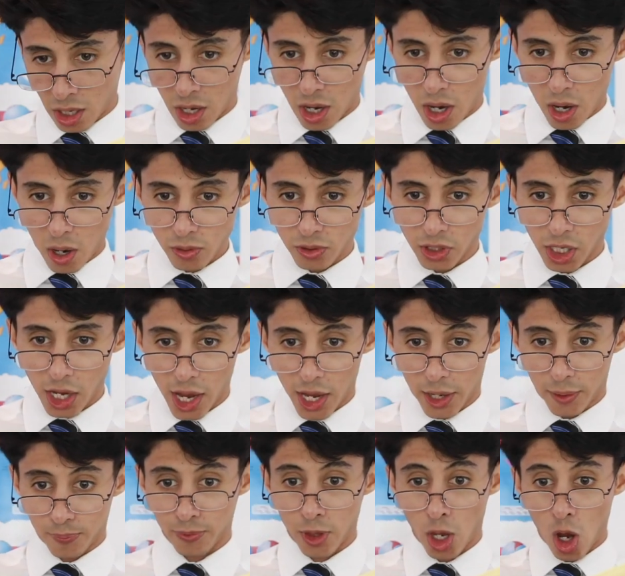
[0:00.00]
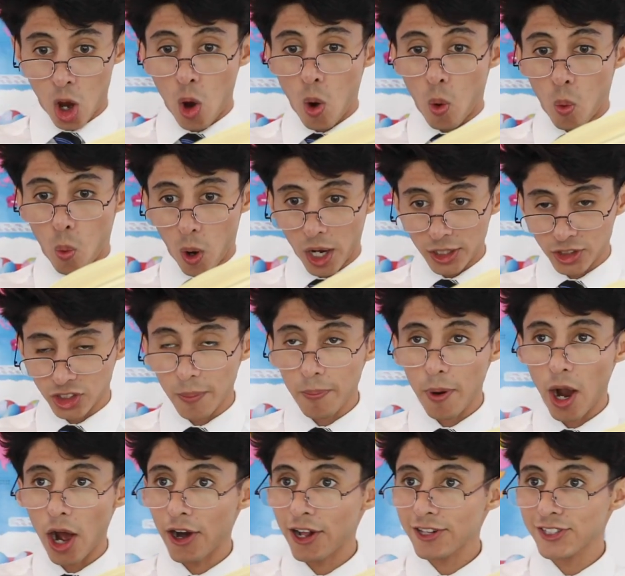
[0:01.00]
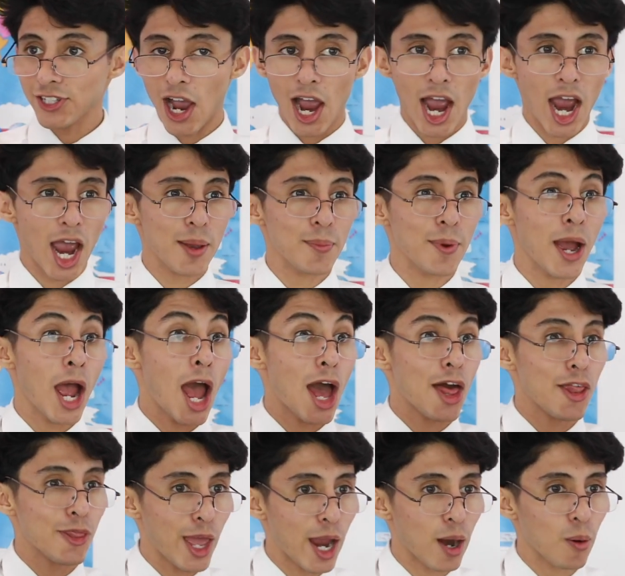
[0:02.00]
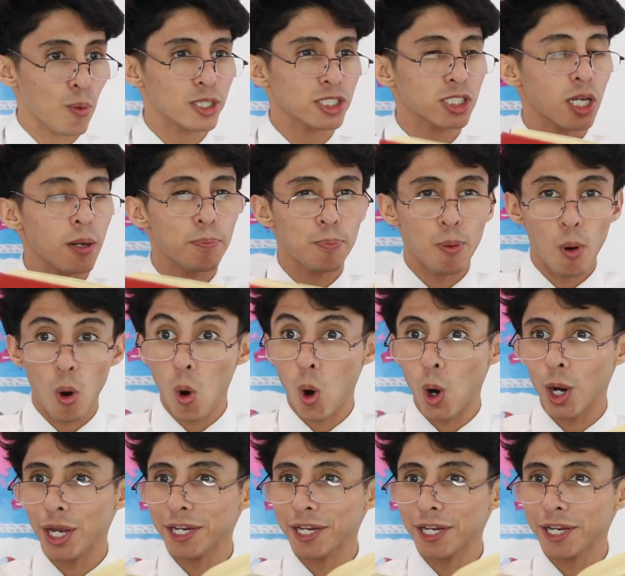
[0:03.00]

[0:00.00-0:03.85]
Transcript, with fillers: Okay. Once upon a time, there was a boy